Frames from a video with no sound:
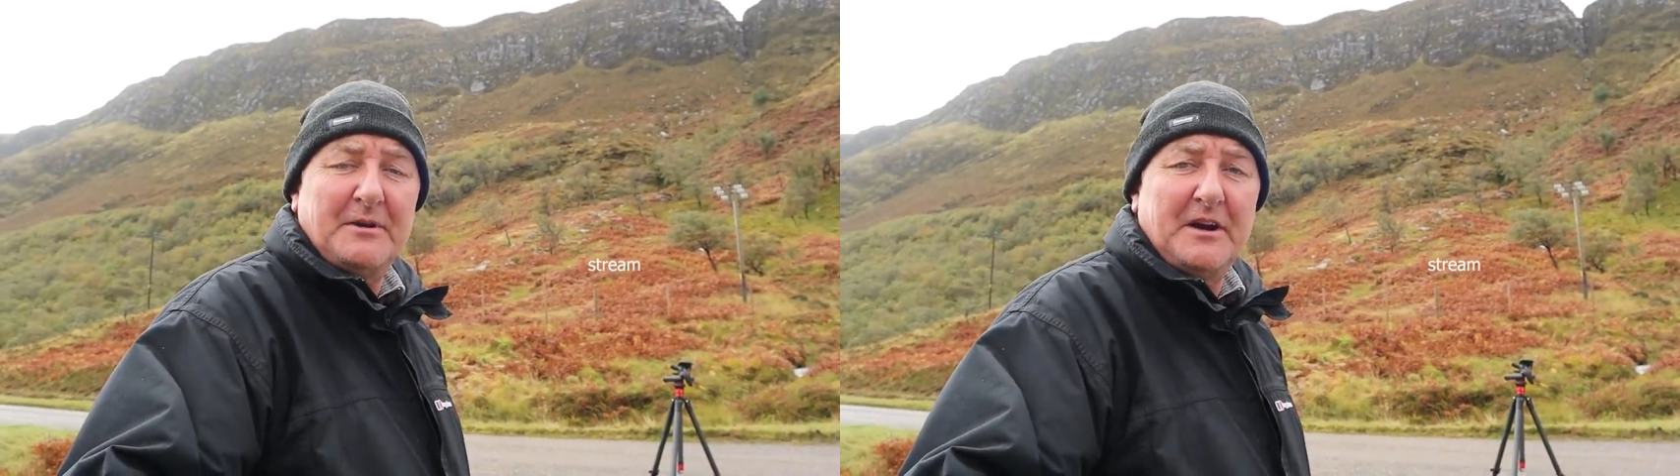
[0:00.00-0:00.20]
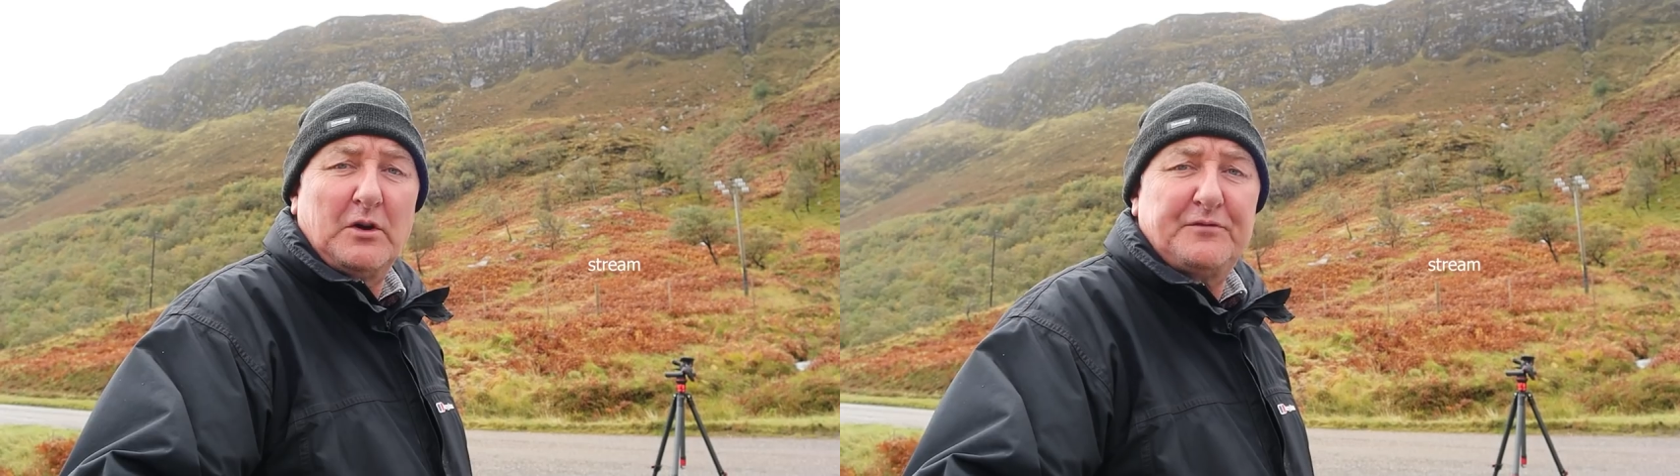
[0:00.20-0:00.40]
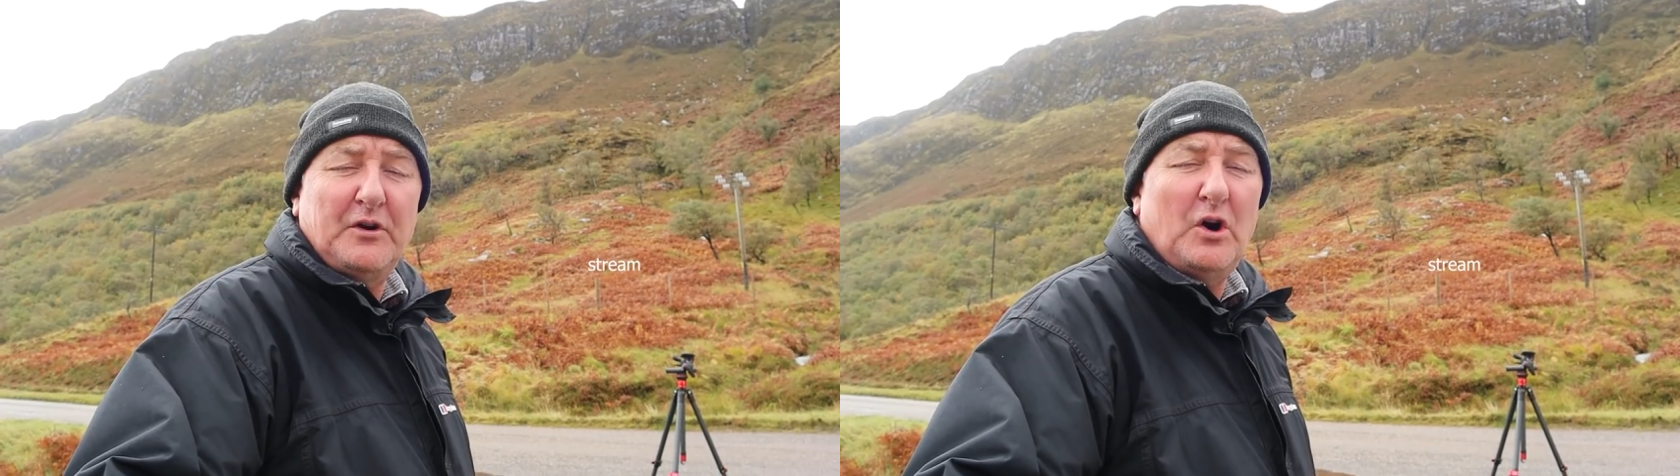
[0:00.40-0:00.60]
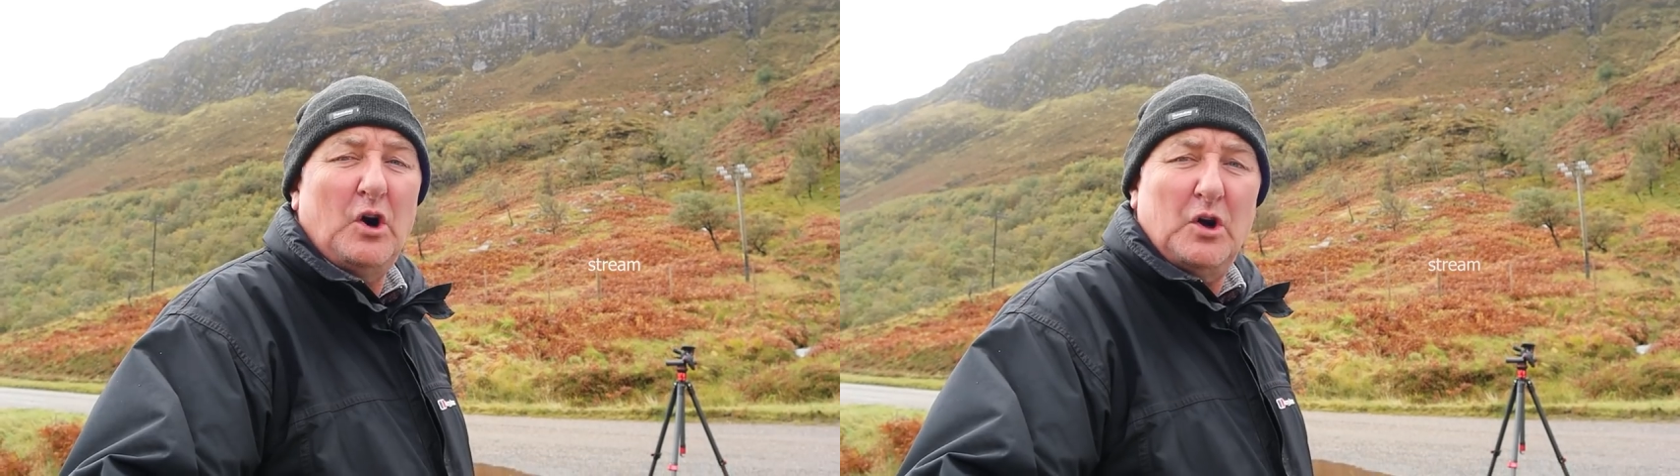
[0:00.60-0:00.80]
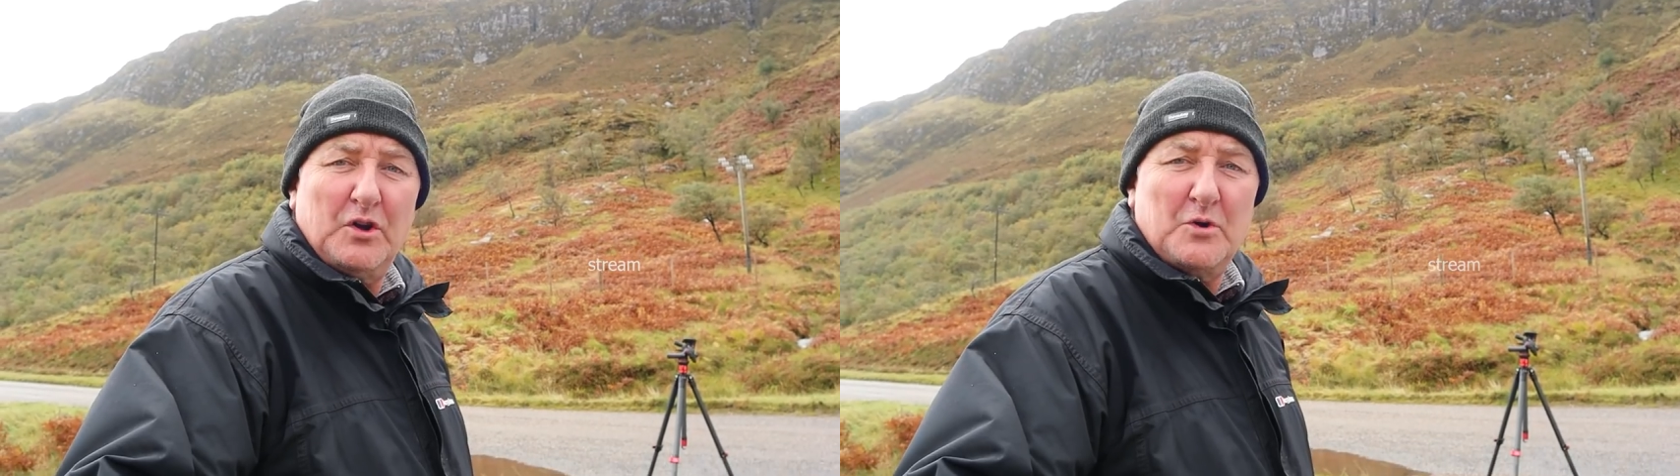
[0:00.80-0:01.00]
I'm going to look for
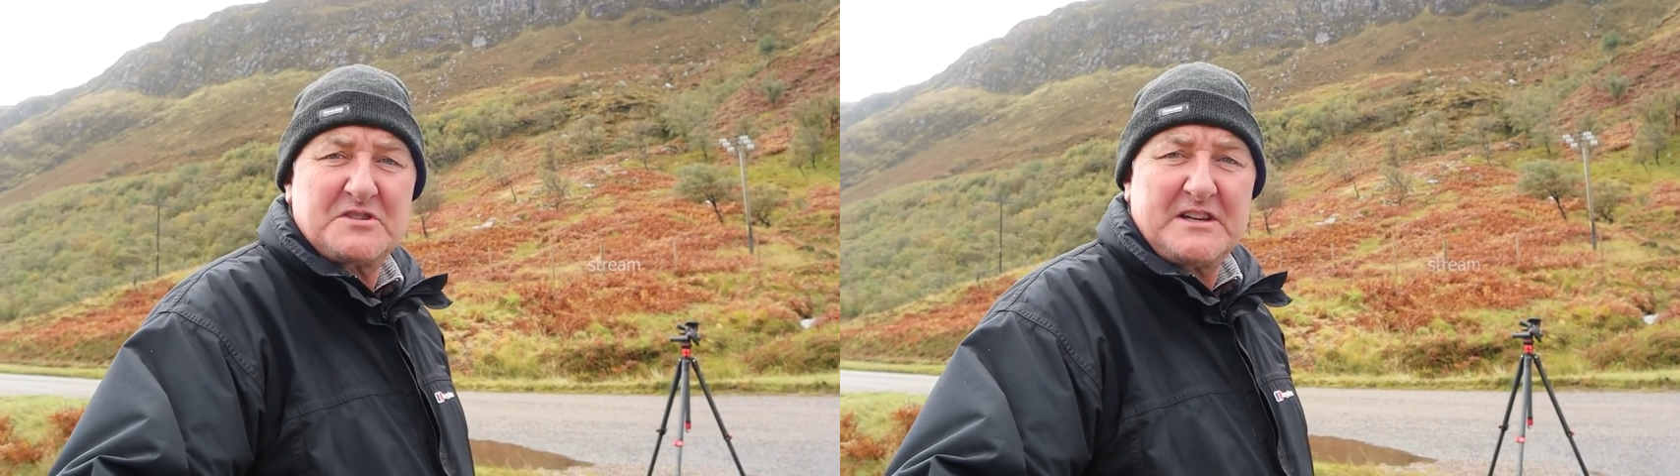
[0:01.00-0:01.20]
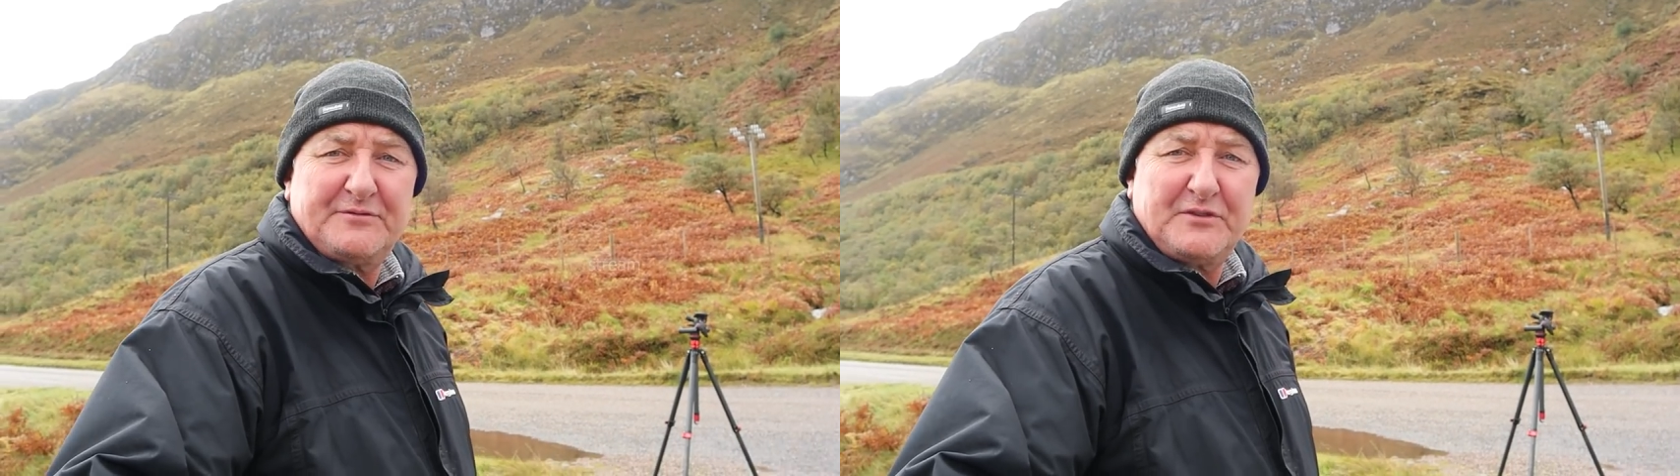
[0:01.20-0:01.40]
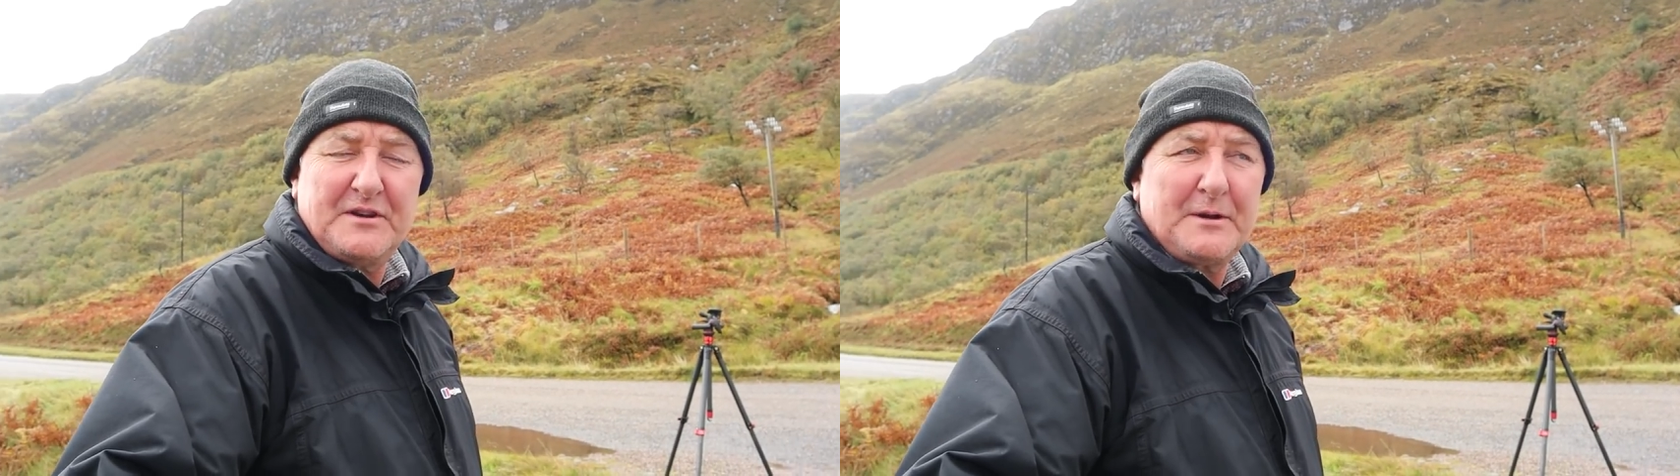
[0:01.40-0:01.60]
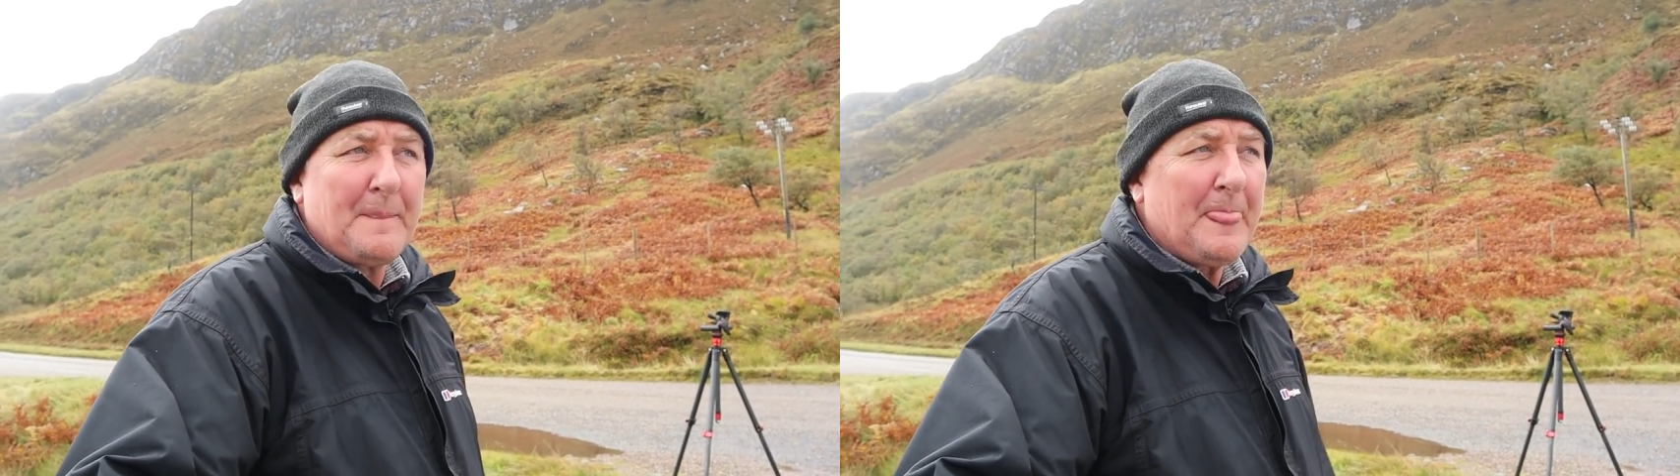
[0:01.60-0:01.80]
all those different